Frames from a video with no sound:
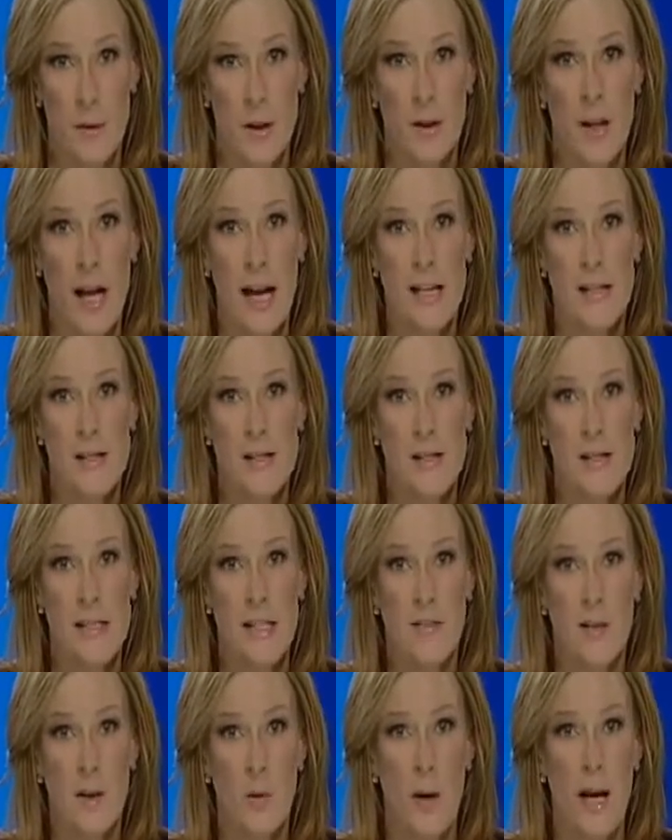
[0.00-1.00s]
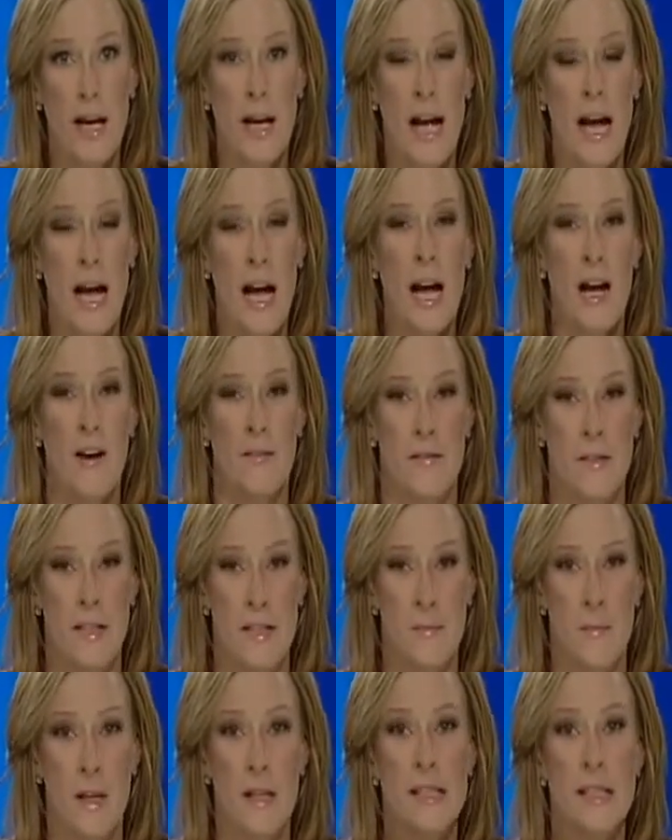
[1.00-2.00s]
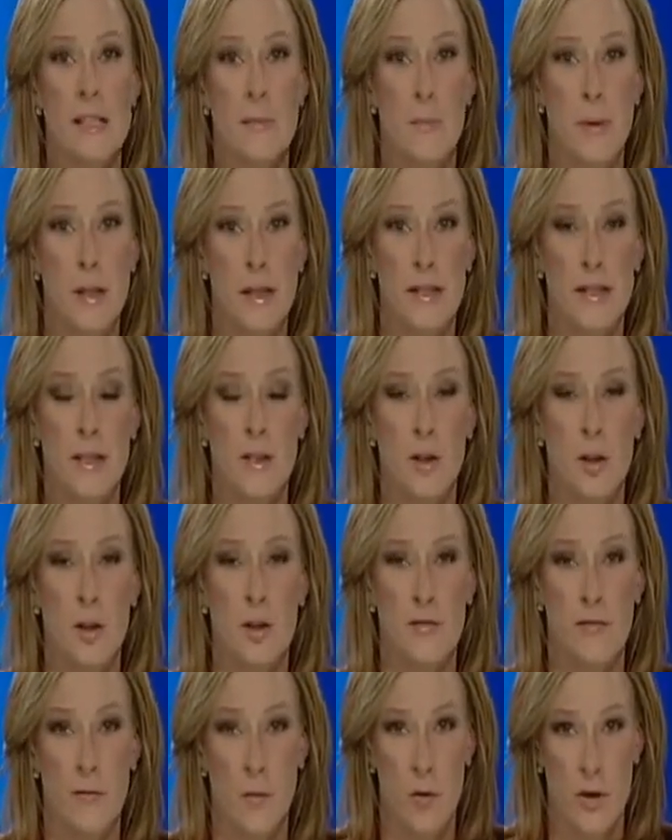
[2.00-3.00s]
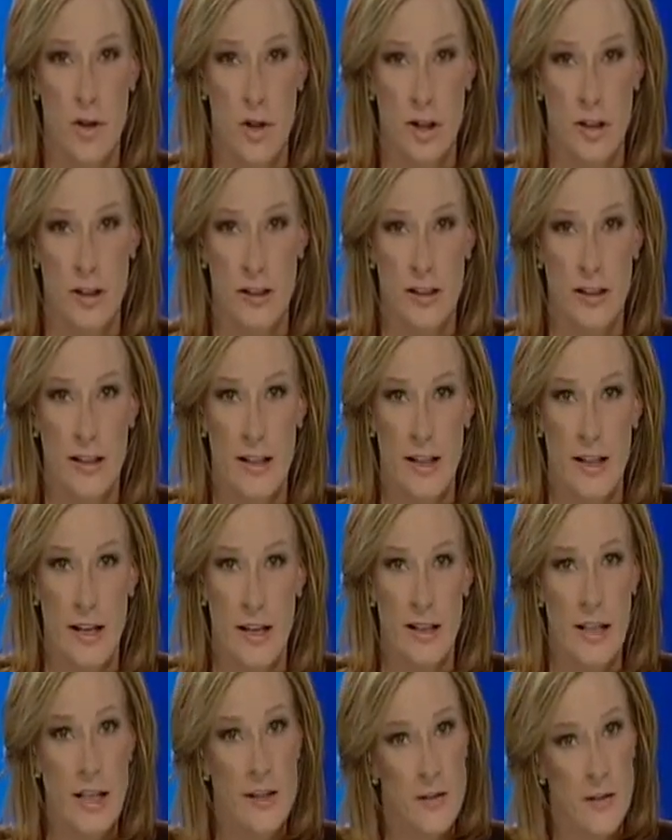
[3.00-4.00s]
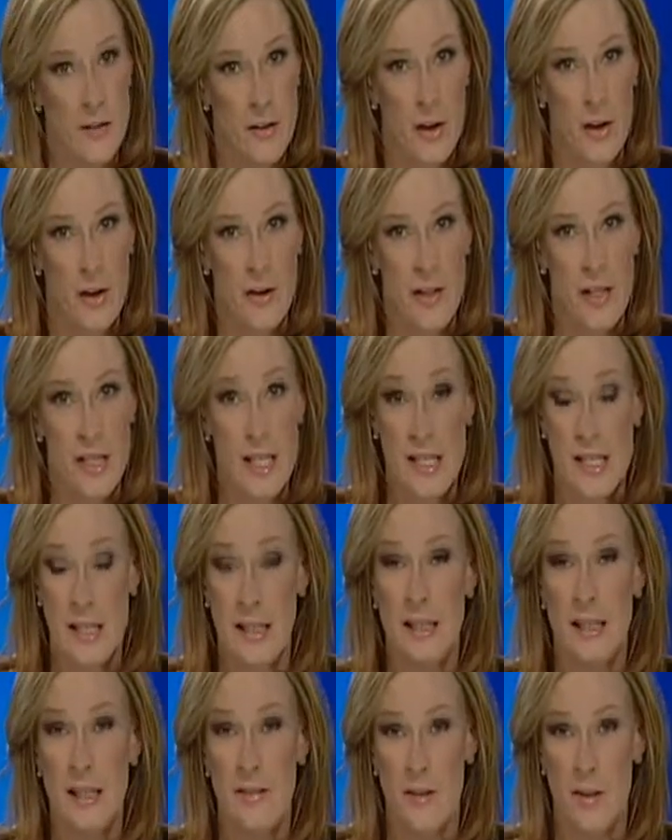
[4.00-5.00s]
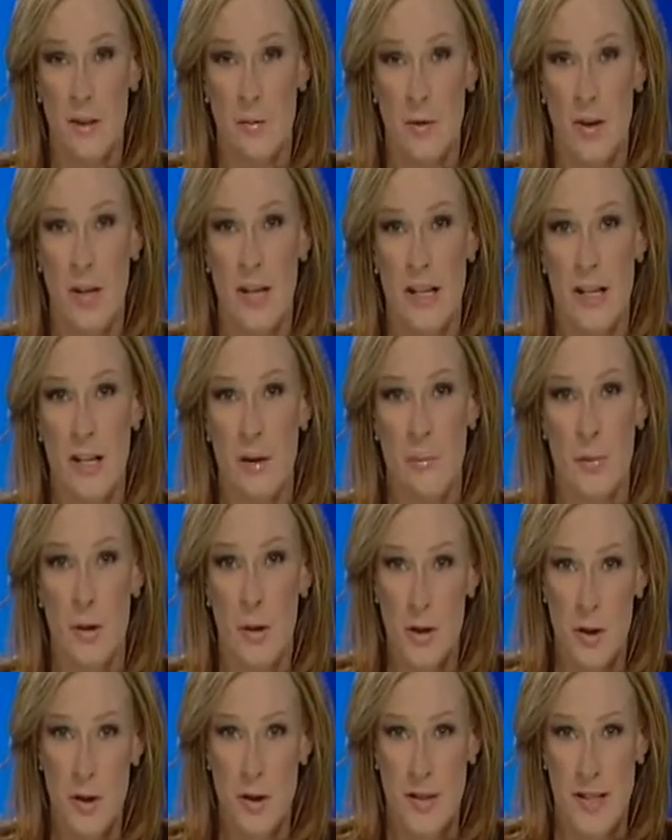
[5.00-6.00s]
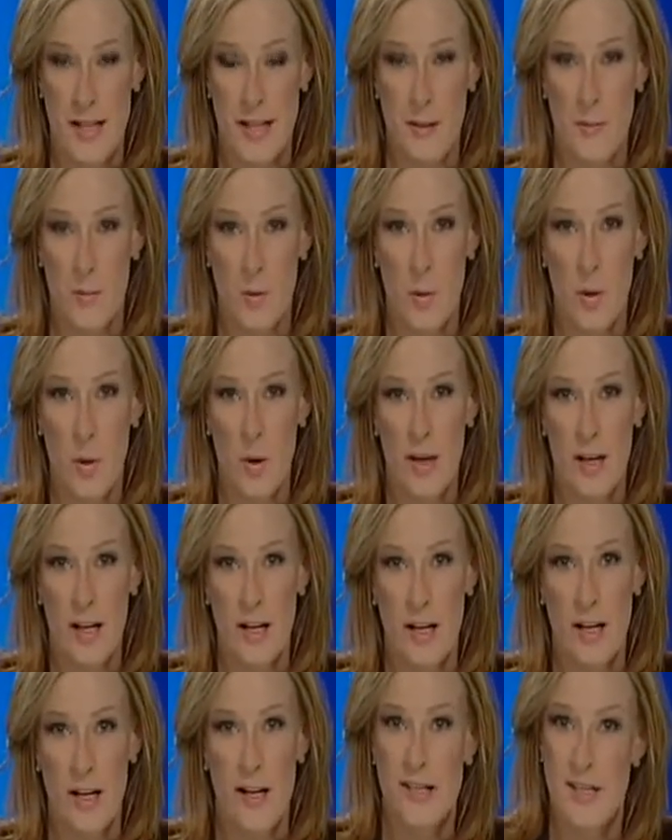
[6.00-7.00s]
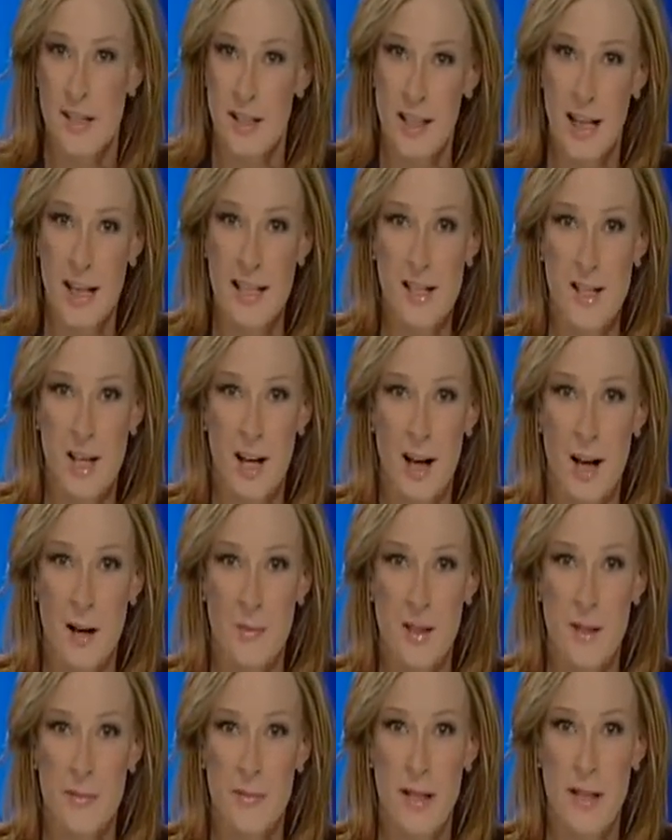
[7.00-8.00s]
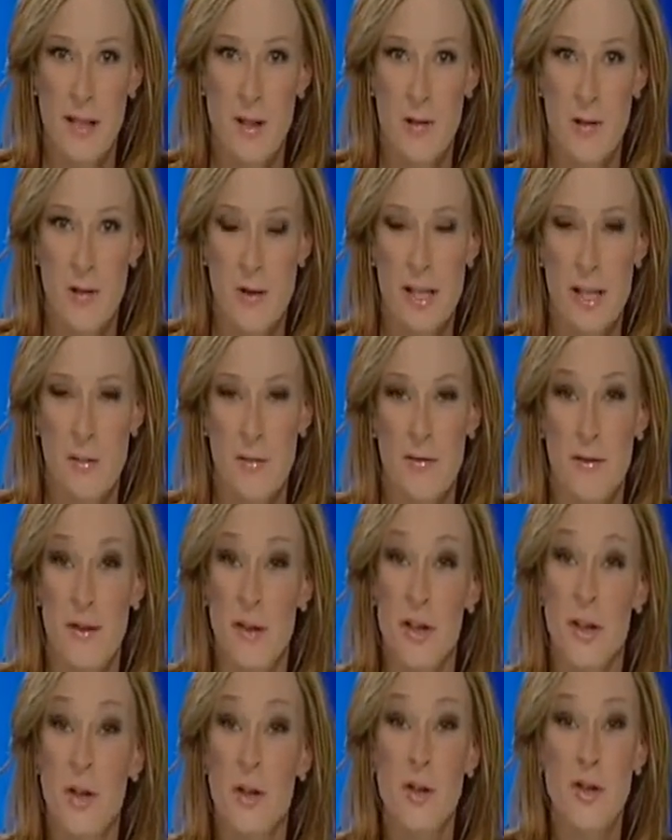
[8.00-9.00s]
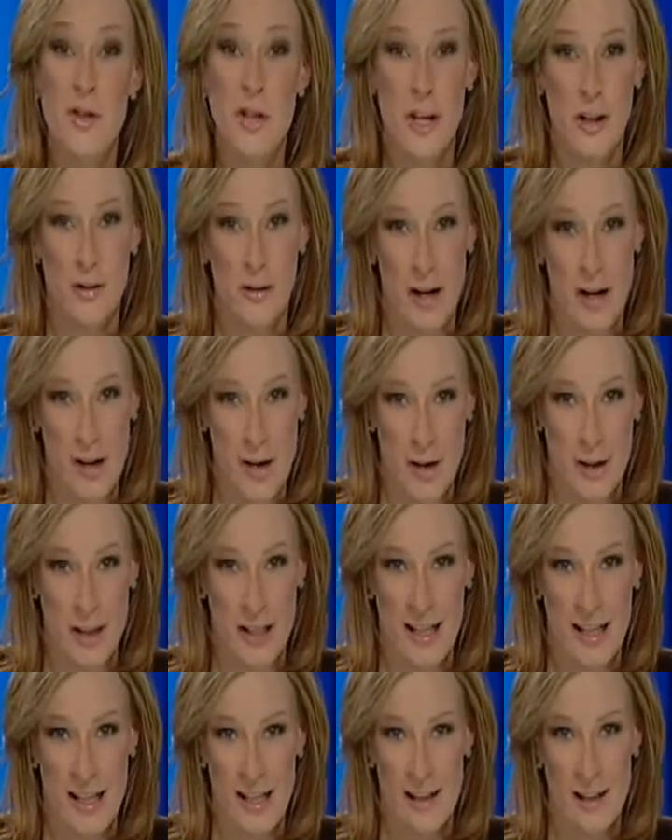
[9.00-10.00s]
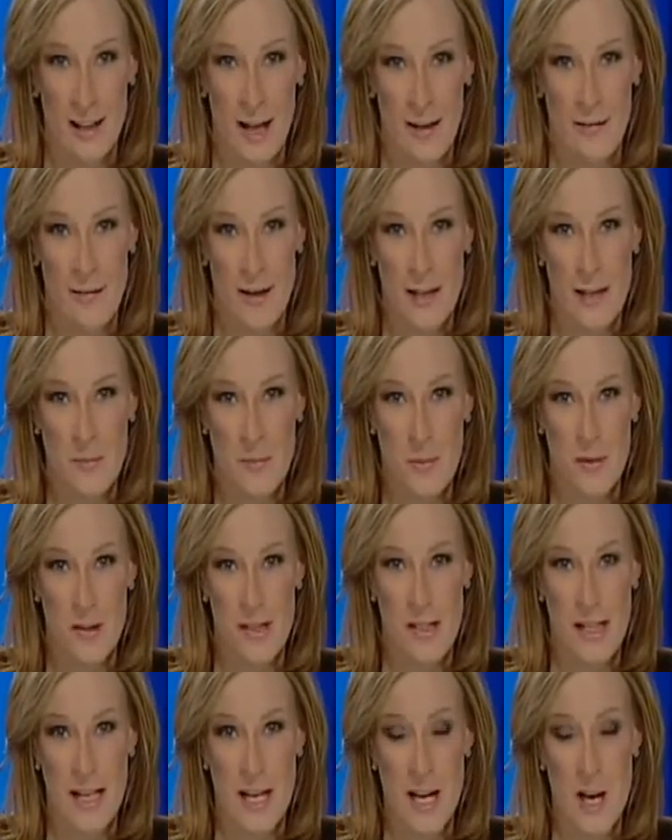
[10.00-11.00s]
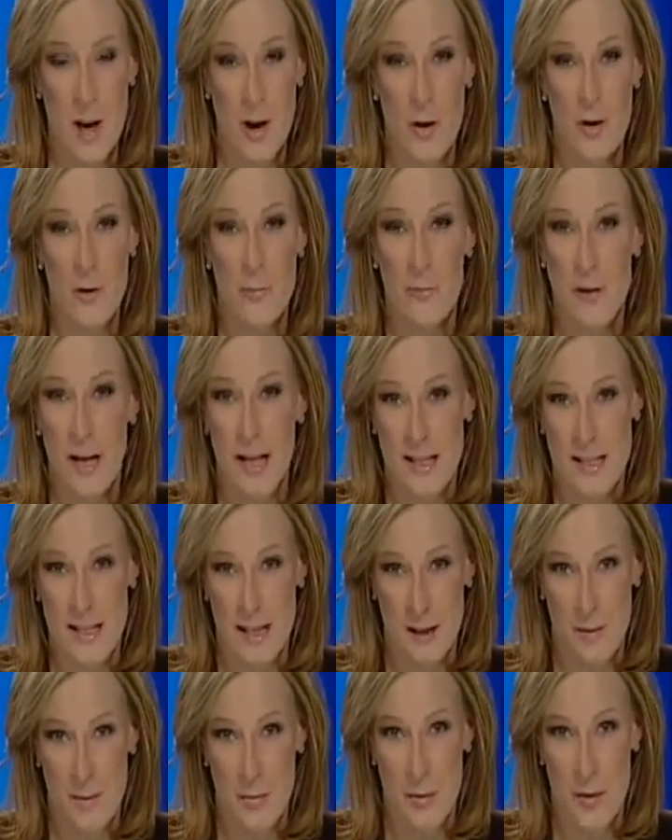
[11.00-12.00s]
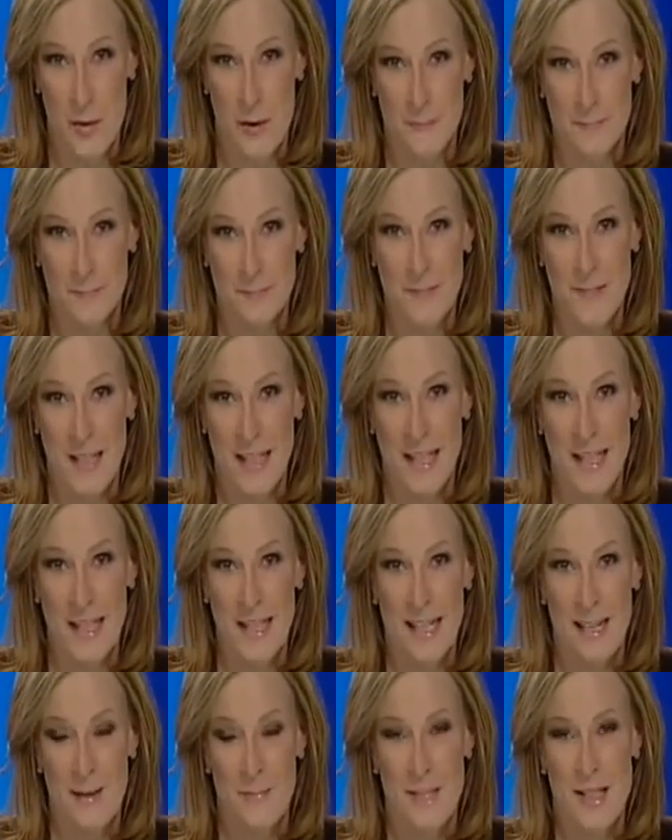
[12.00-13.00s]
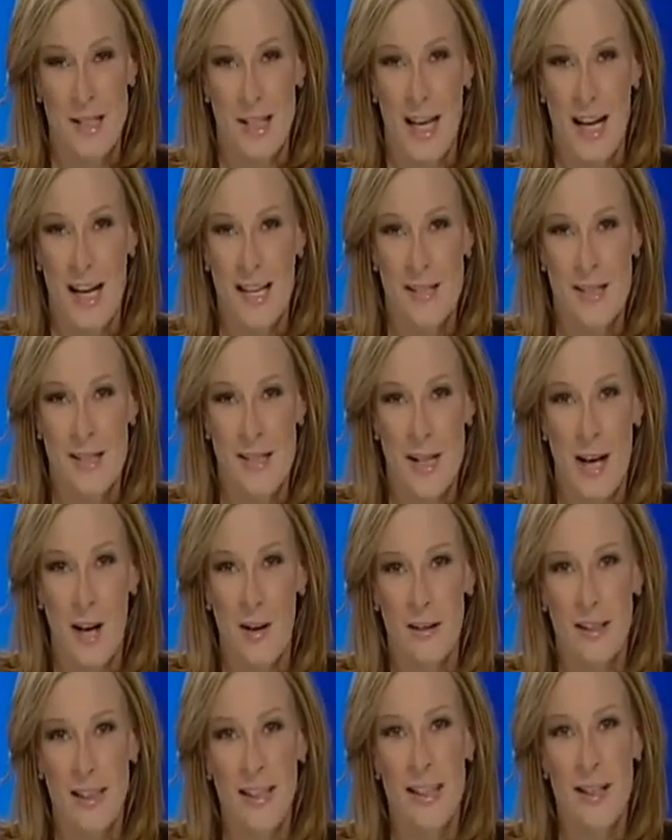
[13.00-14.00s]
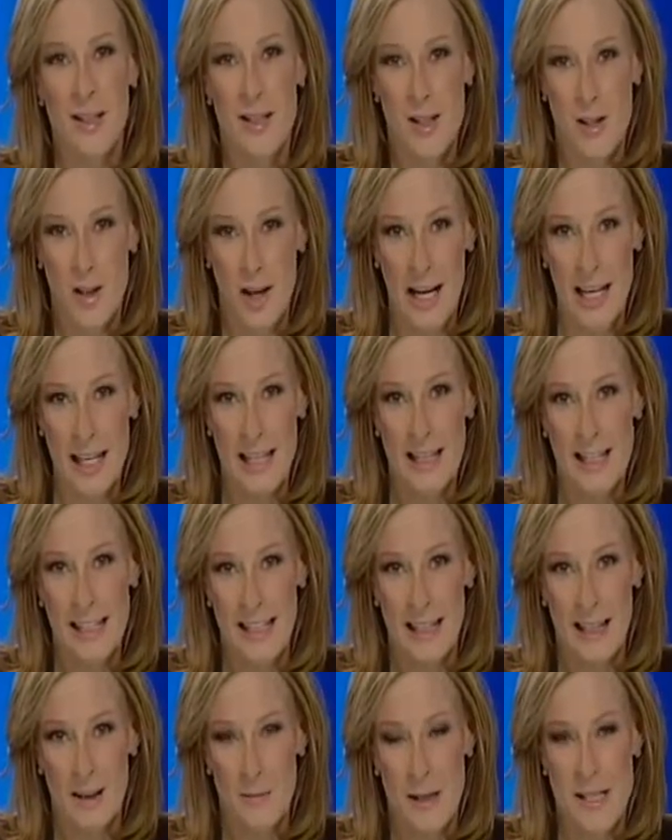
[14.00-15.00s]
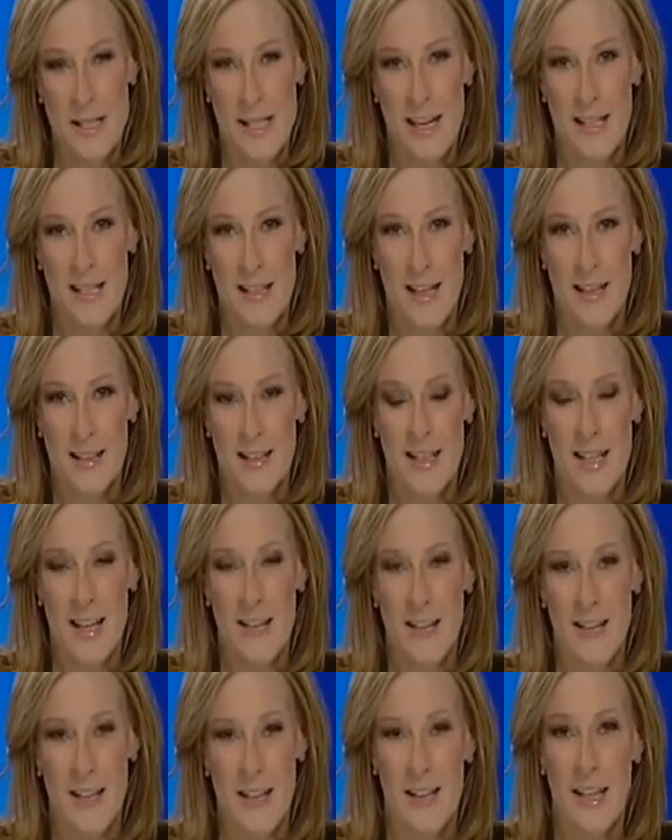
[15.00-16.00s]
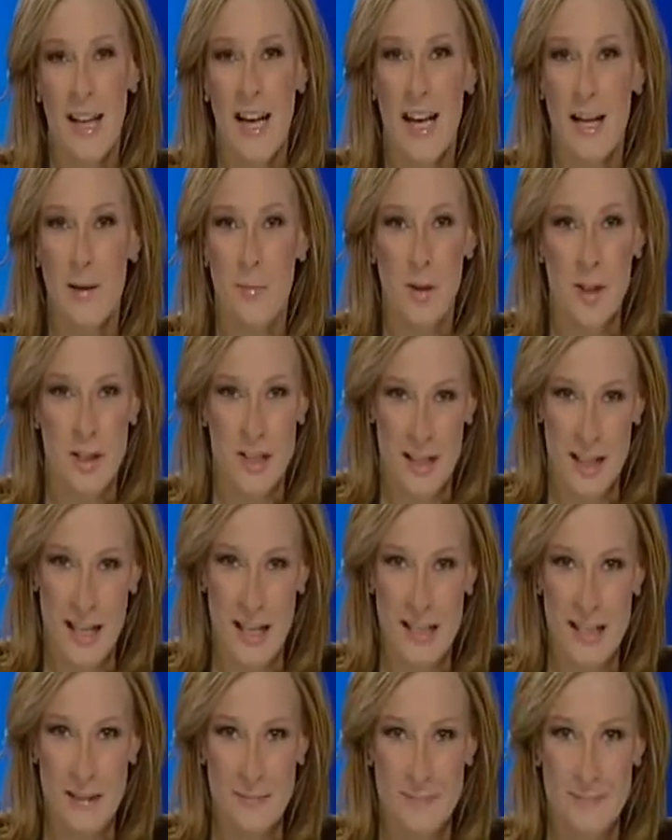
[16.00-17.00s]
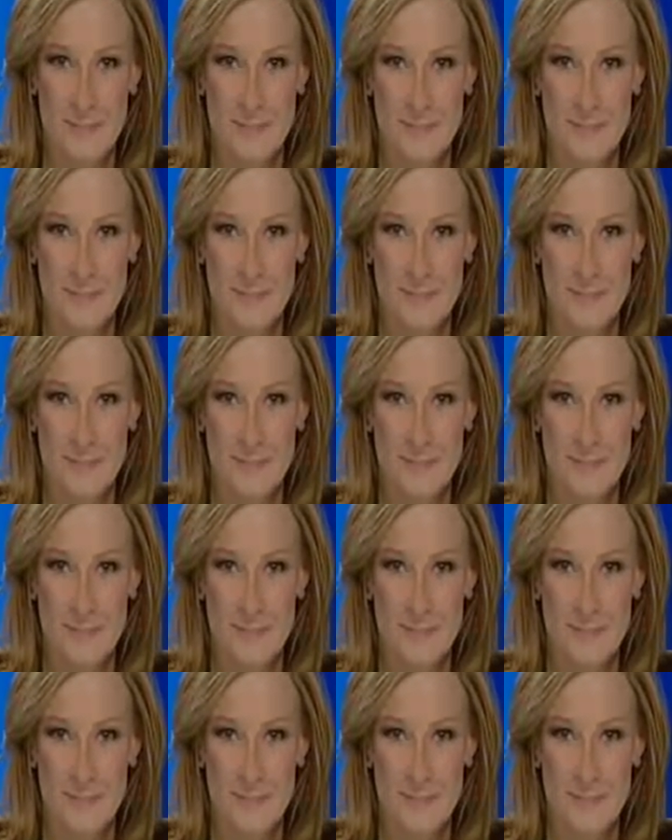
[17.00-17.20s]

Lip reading: Bill Gates has given away half his multi-billion-dollar fortune, and even though he doesn't live and breathe computers anymore, he still has time to mentor some of the new generation, like Facebook CEO Mark Zuckerberg. Mr Gates is currently in Australia, and we sat down together in Canberra today.